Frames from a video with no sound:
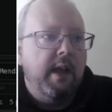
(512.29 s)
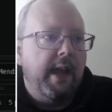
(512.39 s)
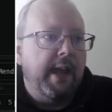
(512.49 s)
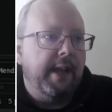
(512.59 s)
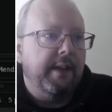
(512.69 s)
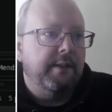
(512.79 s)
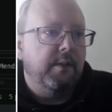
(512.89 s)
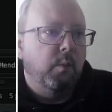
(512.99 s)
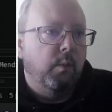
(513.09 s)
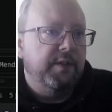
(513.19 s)
And
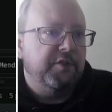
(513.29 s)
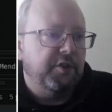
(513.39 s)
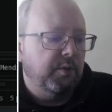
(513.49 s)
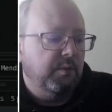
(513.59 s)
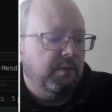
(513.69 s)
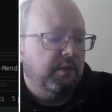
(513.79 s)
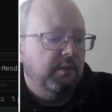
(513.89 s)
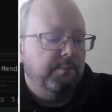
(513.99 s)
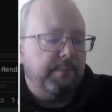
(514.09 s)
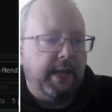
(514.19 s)
once you
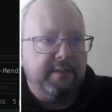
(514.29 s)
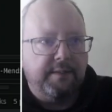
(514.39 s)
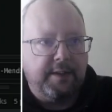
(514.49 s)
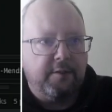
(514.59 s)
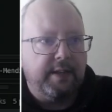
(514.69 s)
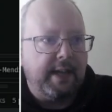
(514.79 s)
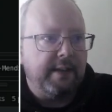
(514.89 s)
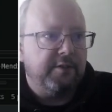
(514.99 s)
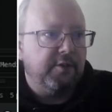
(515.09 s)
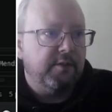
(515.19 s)
paste it there, hit
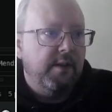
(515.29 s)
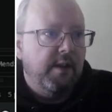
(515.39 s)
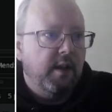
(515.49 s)
enter,